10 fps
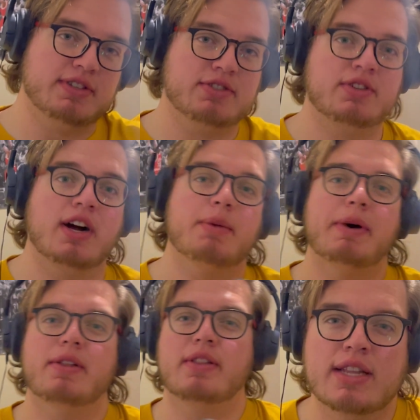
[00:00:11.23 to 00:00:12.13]
Let's talk
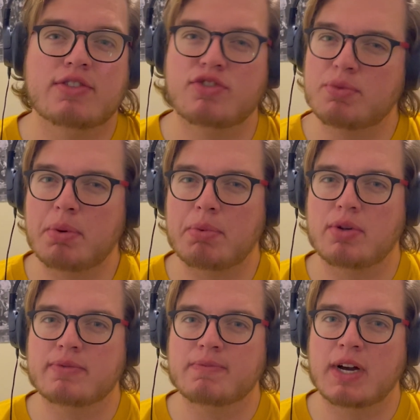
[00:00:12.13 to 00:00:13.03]
about the Super
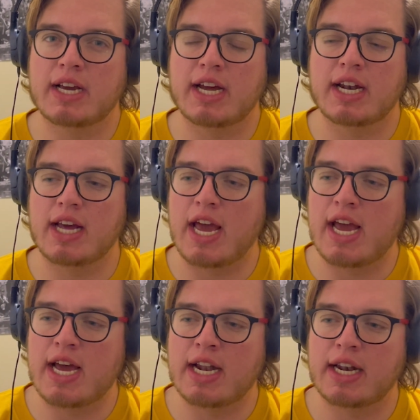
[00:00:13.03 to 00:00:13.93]
Bowl again
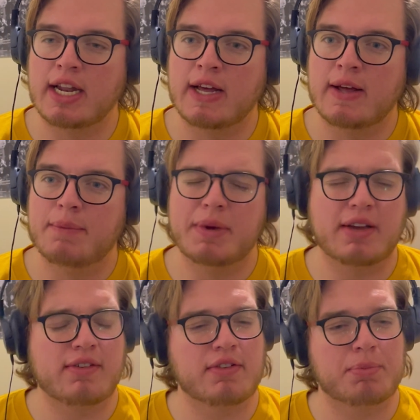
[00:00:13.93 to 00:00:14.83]
and
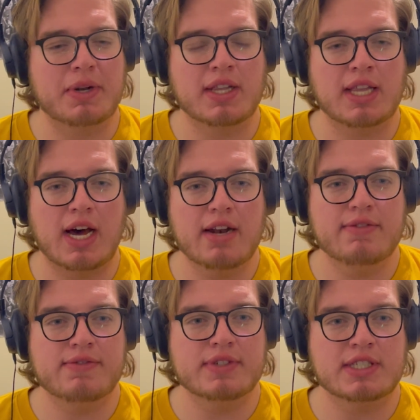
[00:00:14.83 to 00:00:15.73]
because there's been a lot
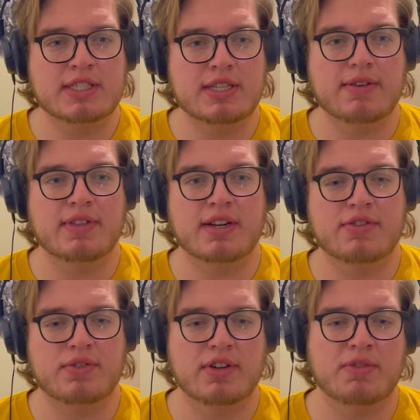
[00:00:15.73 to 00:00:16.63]
of stuff that has
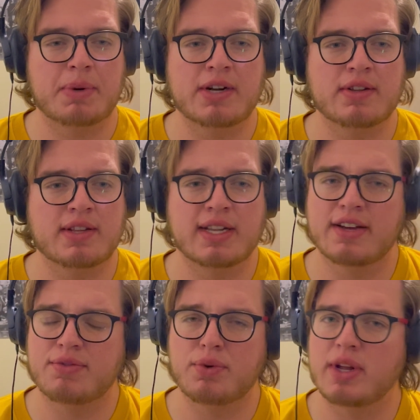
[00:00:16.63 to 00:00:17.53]
transpired in the
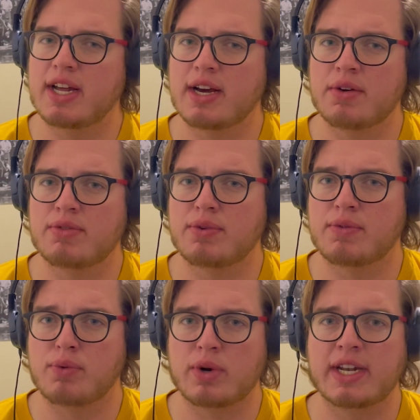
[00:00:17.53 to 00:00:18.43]
last 48 hours for the
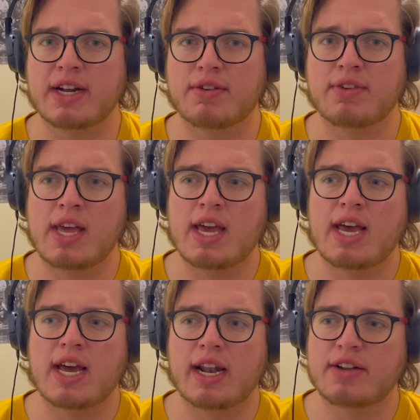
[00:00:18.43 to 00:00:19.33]
49ers
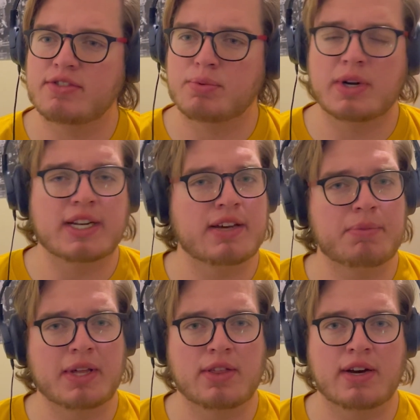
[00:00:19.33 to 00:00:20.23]
and I just wanted to give
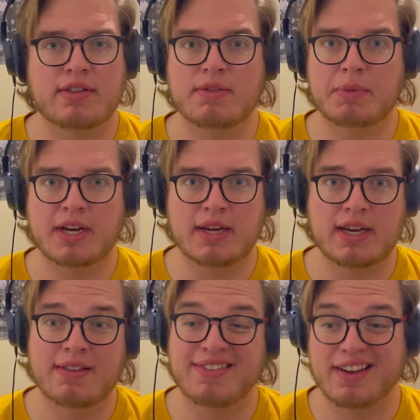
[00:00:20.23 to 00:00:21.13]
my thoughts and my
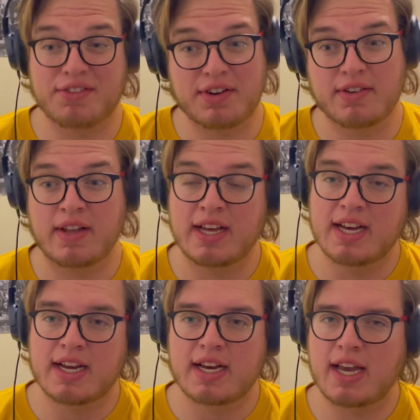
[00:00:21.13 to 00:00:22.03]
insights on
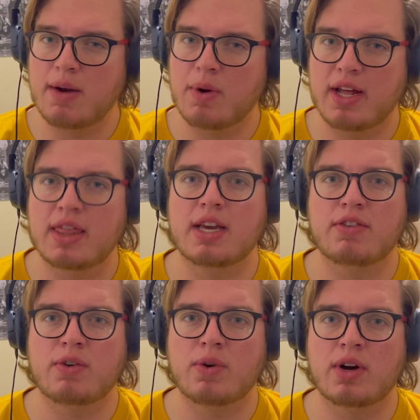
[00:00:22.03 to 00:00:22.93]
kind of what I think
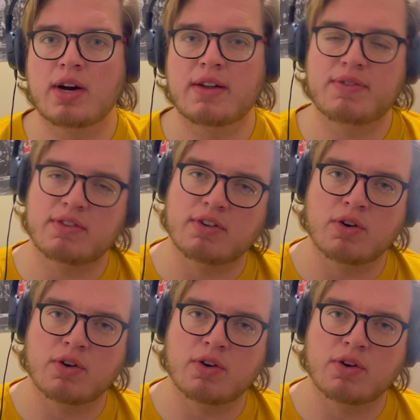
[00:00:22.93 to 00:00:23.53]
is going on if it's an